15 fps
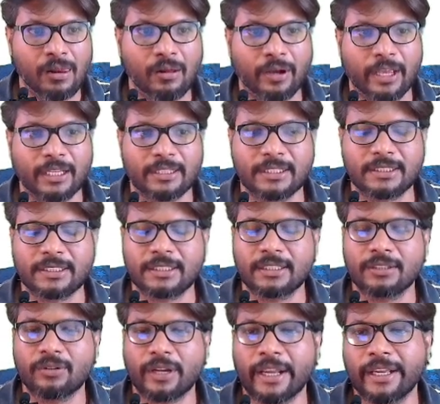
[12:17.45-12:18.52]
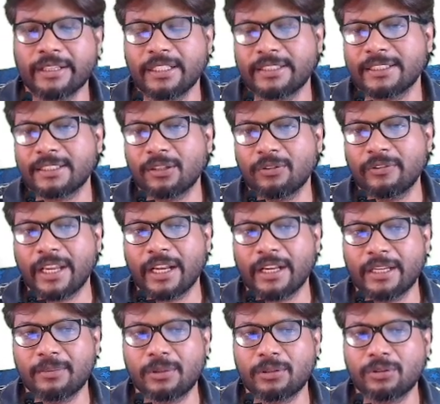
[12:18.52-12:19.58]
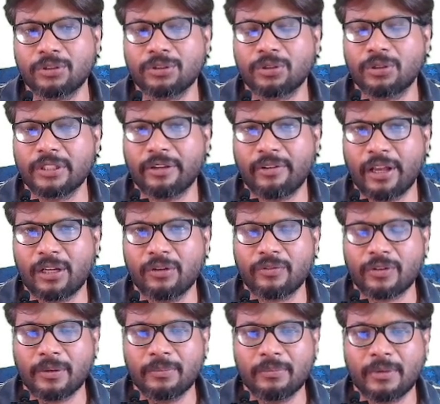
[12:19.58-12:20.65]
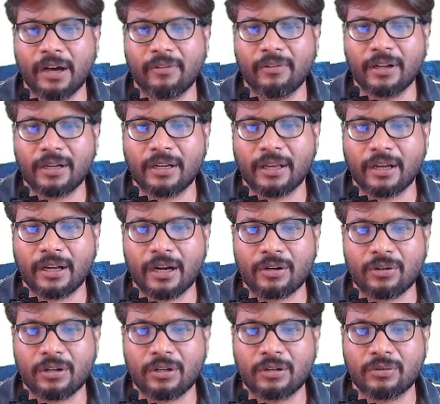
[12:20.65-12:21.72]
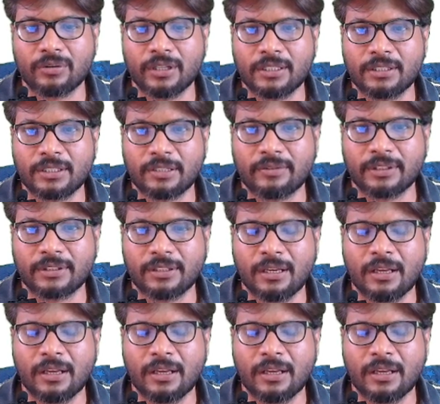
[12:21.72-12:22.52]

Okay, that's it. Okay, this is how we can able to show the value from our controller to the service.